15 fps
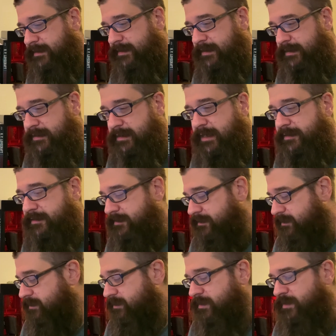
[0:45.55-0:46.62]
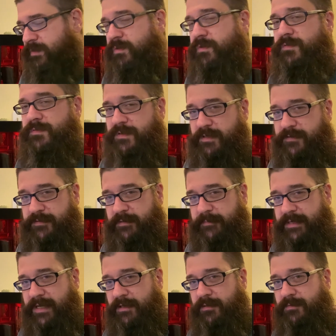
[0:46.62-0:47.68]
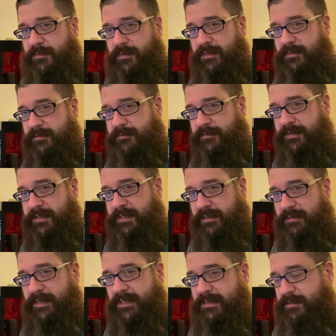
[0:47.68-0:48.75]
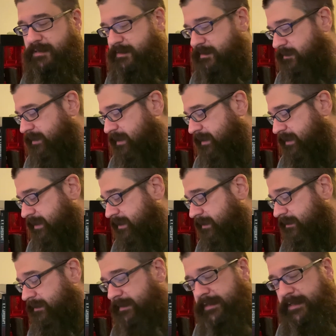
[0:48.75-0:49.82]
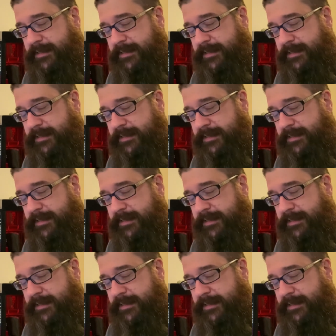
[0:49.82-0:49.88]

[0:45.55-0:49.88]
It's not too far from now where things might start to go downhill.